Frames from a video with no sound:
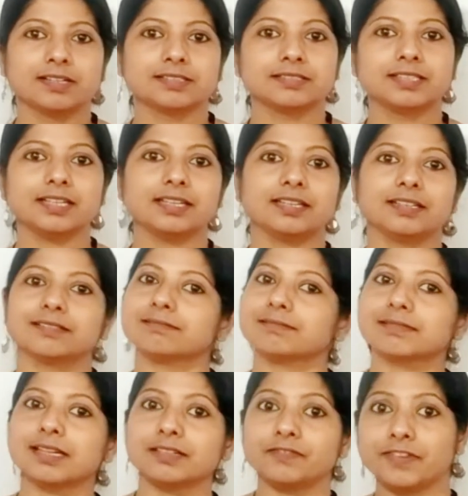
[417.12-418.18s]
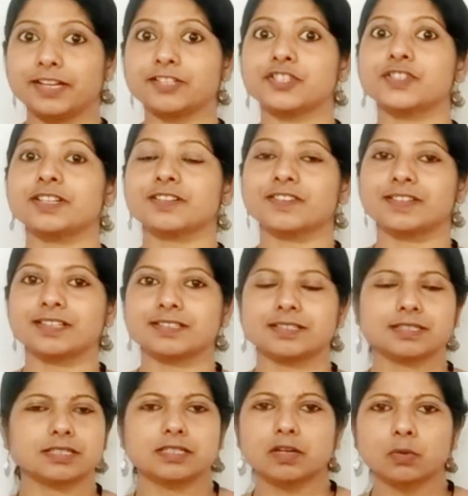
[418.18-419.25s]
the conventional
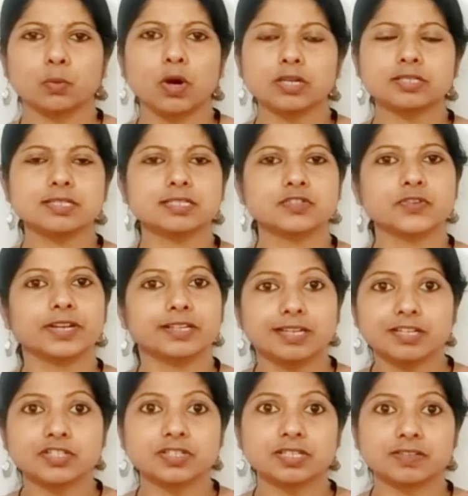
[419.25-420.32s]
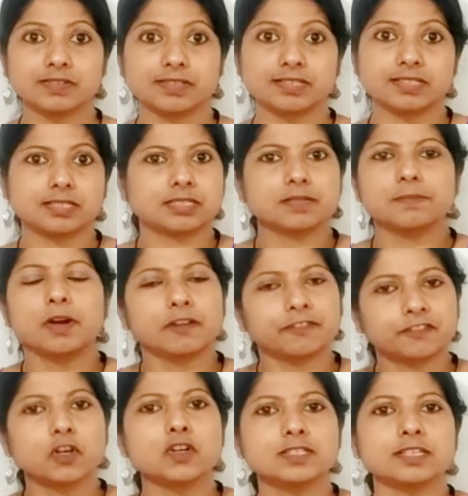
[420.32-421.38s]
criticism. Now, what is traditional criticism? Of course, they